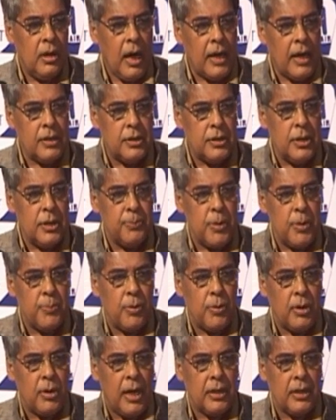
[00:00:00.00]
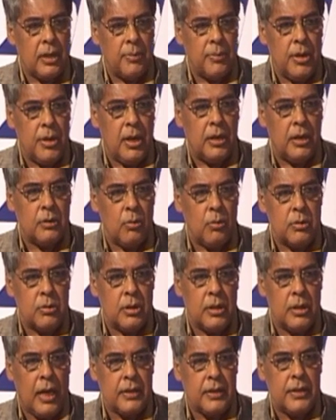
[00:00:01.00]
I see people like Kabir and
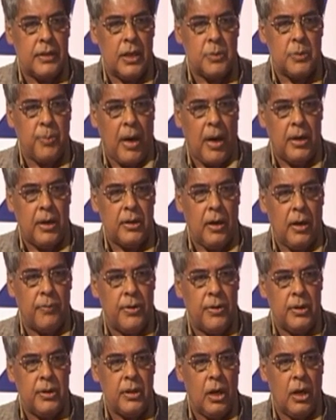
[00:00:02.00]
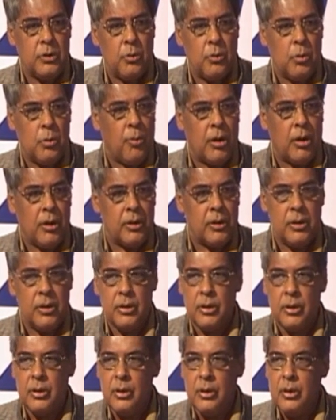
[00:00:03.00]
Tulsidas as part of India's own
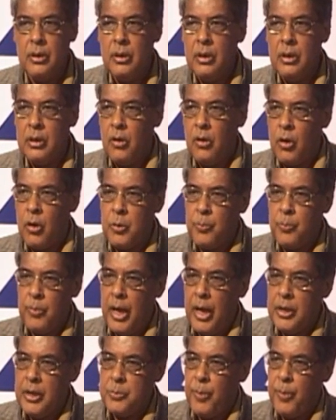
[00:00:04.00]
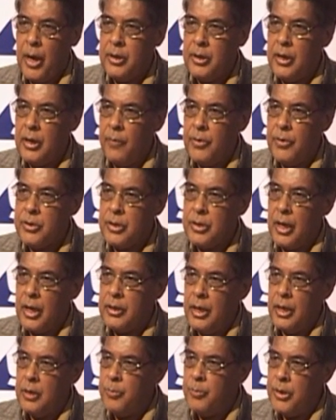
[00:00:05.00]
modernity, not as part of a
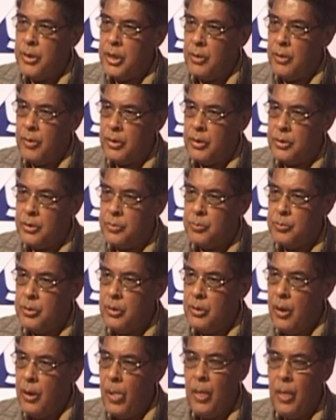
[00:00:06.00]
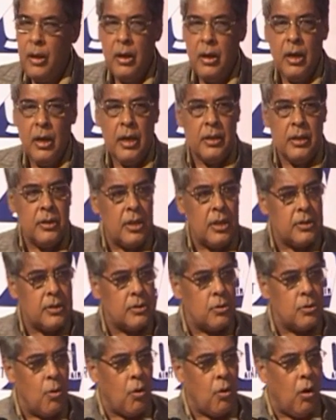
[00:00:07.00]
stagnant medievalism. In
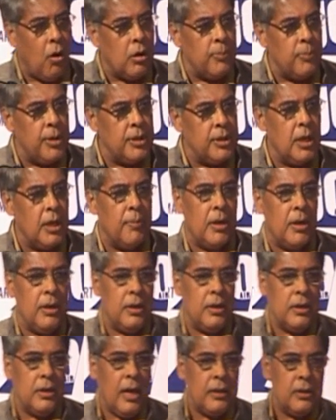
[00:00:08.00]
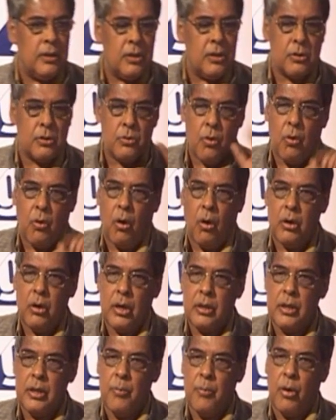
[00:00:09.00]
this so-called medieval India and in this so-called
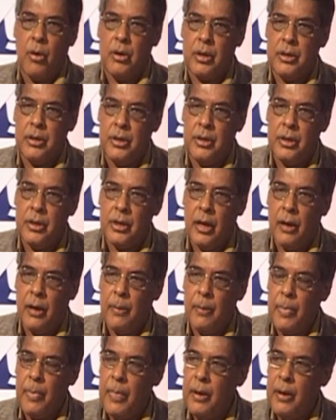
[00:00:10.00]
early modern India,